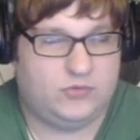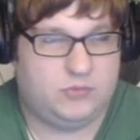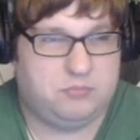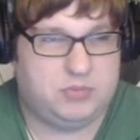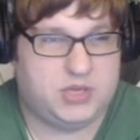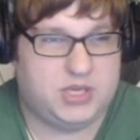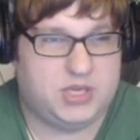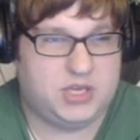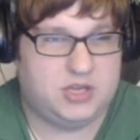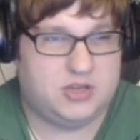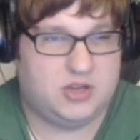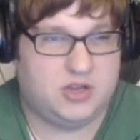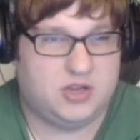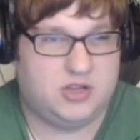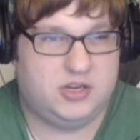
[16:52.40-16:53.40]
Be
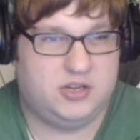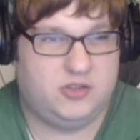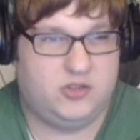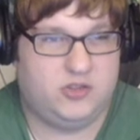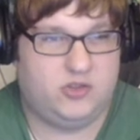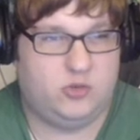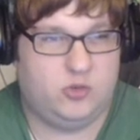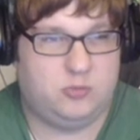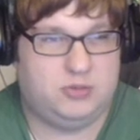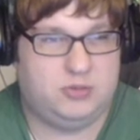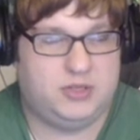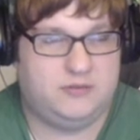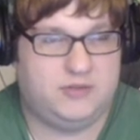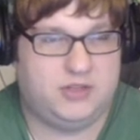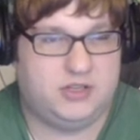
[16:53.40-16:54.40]
gone into
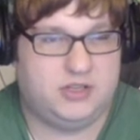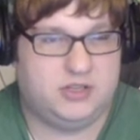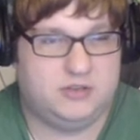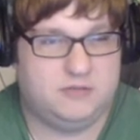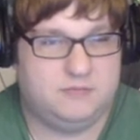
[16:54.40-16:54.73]
oblivion.